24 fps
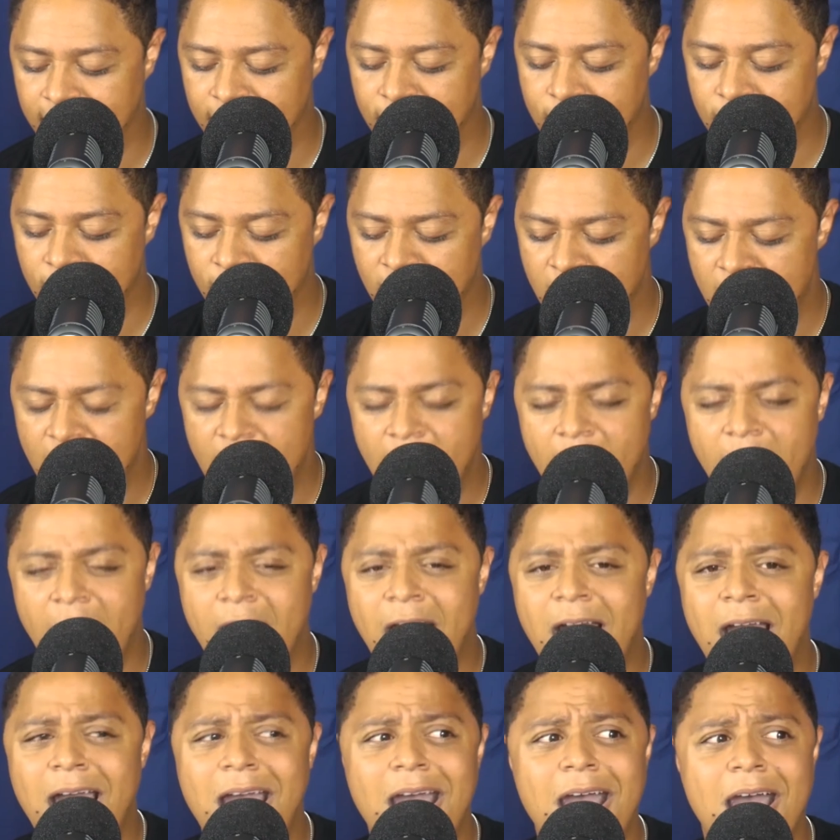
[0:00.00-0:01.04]
hear,
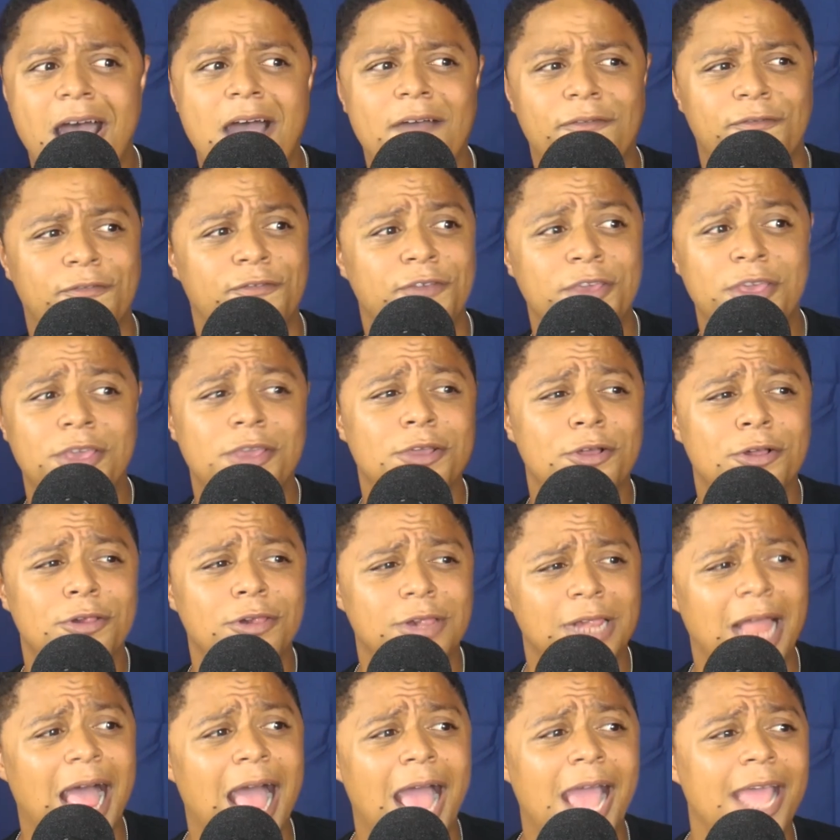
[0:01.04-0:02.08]
I feel
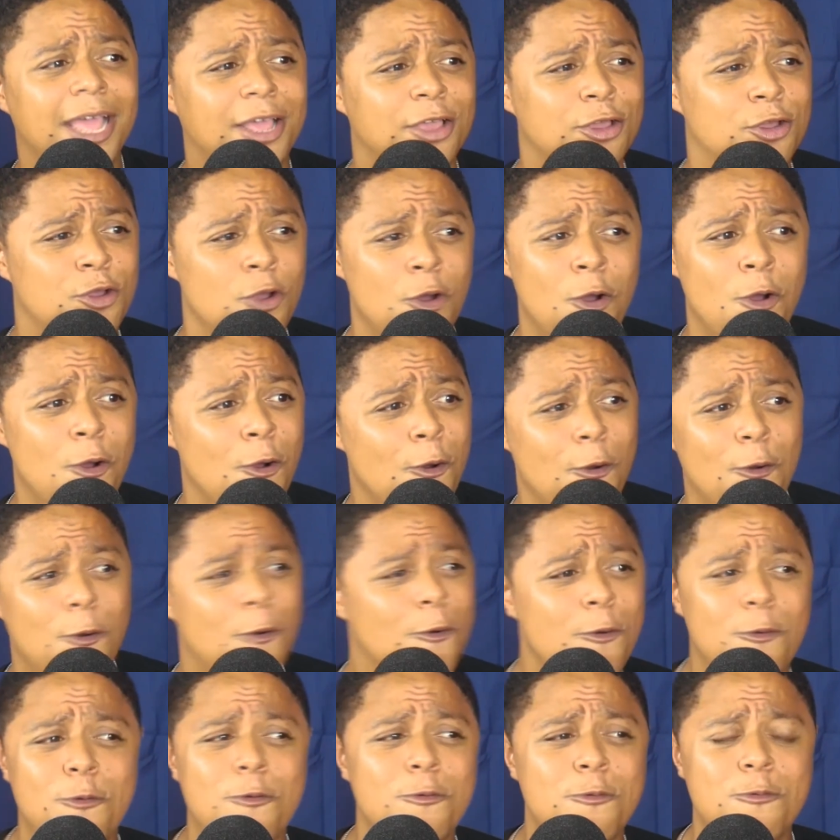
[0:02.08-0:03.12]
like
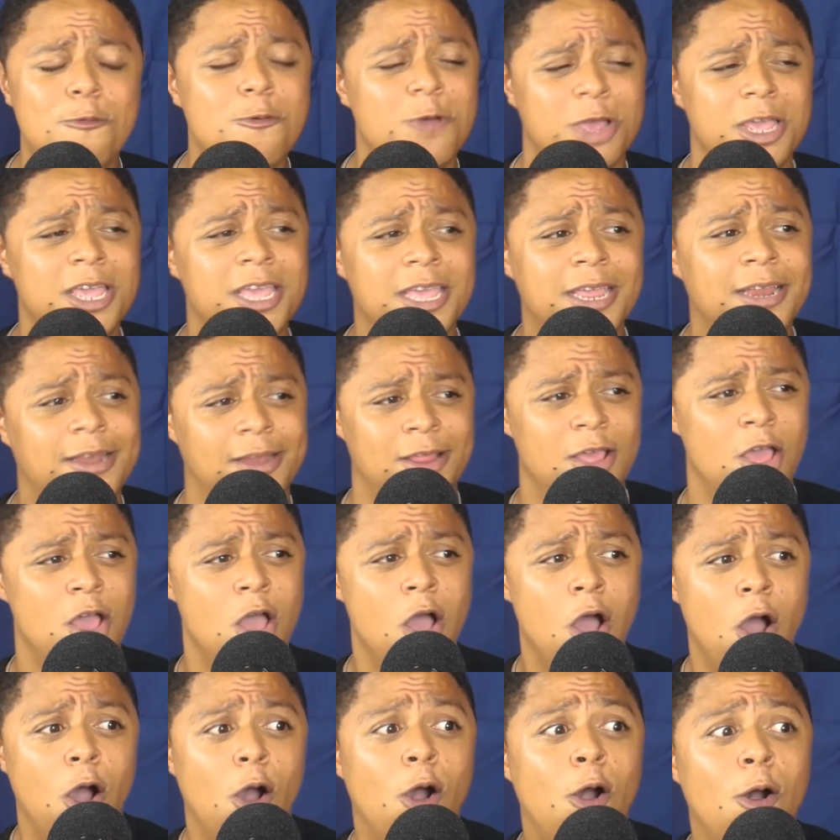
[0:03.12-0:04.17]
going
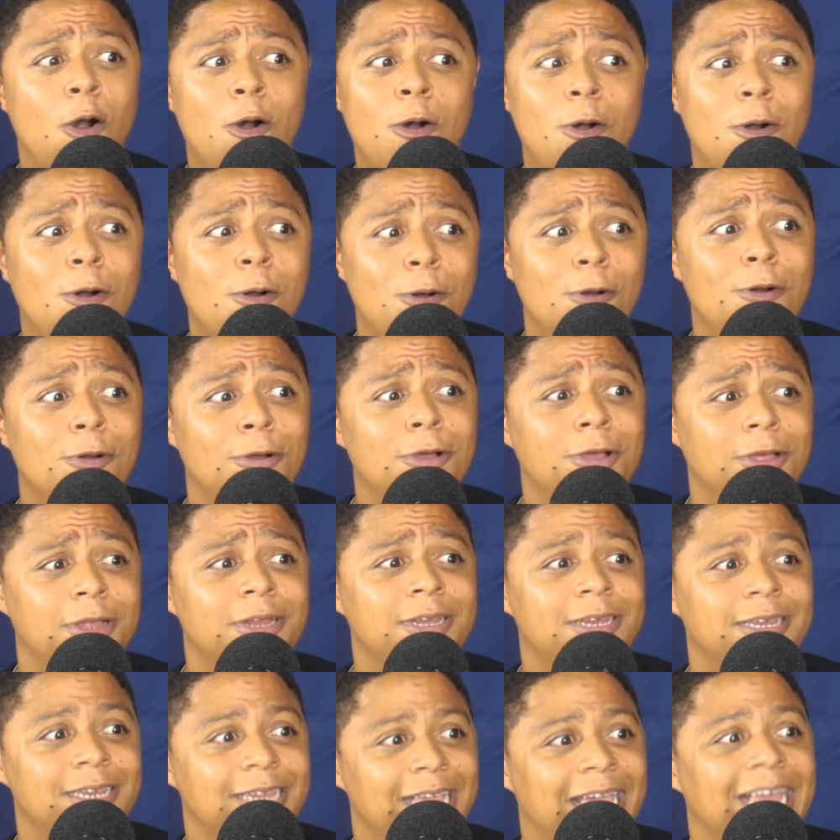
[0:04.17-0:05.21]

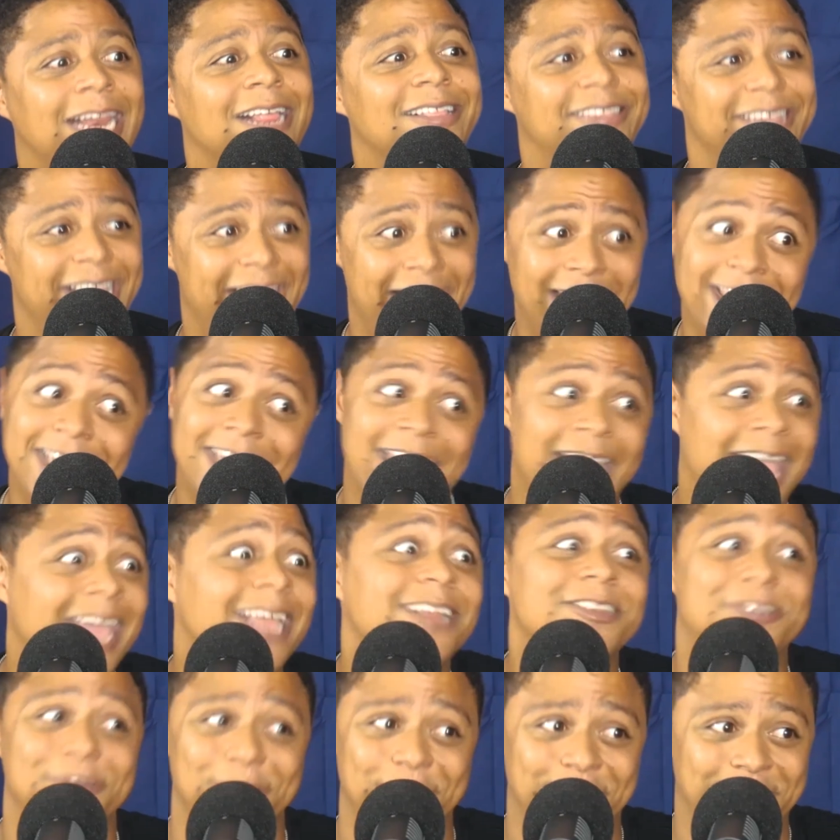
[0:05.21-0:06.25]
on, and it's Eddie
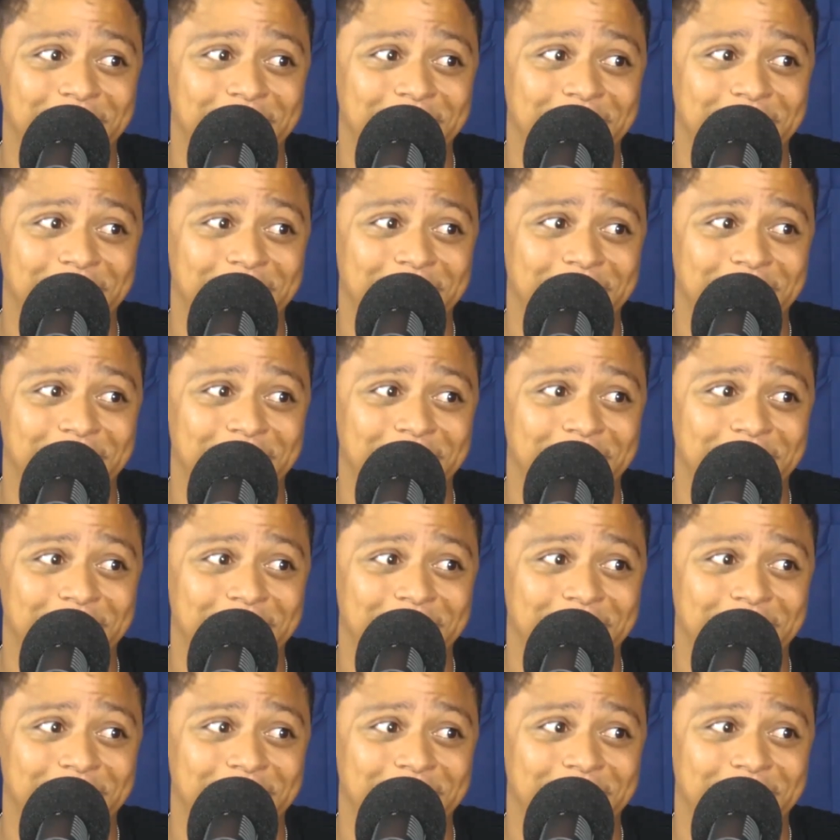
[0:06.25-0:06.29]
Kane Jr.